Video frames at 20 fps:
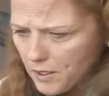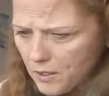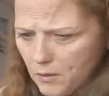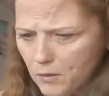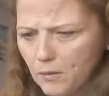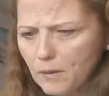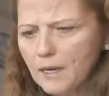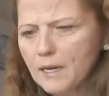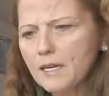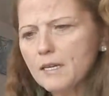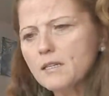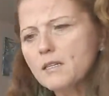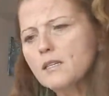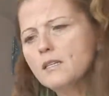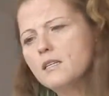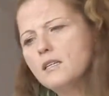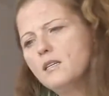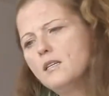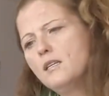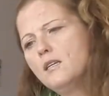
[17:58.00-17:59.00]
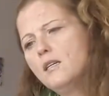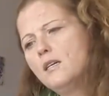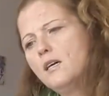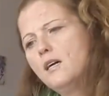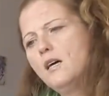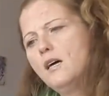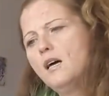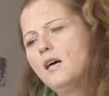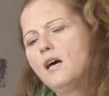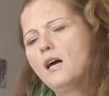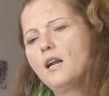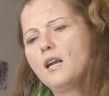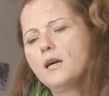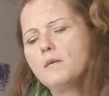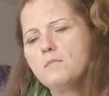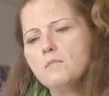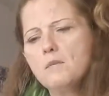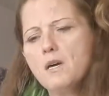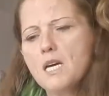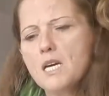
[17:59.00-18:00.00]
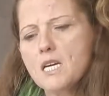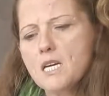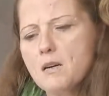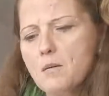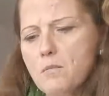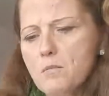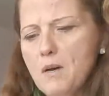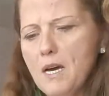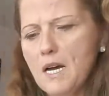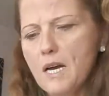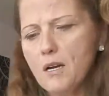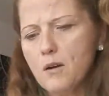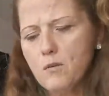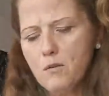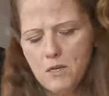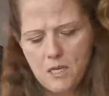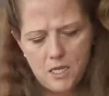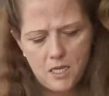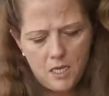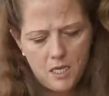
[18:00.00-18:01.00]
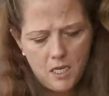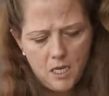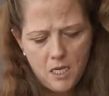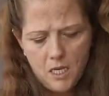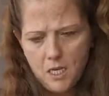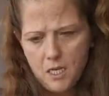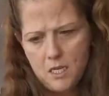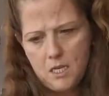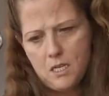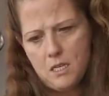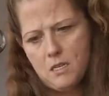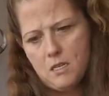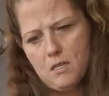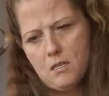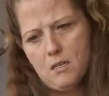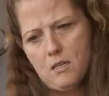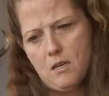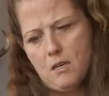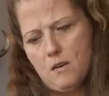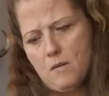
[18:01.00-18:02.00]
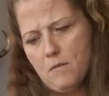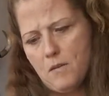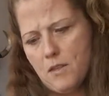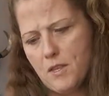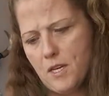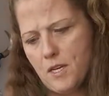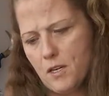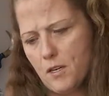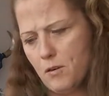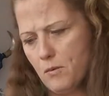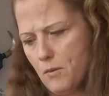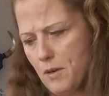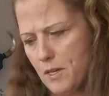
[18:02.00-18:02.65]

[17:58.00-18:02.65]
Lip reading: little while, and I may come back with a thicker